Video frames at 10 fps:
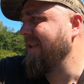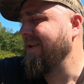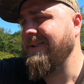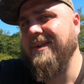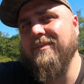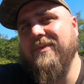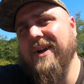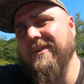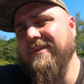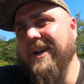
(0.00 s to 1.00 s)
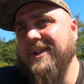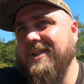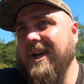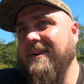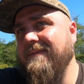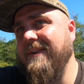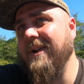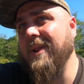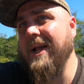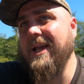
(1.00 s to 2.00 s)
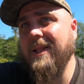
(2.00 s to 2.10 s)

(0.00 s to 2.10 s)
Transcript: There's some fit and finish stuff, you know, like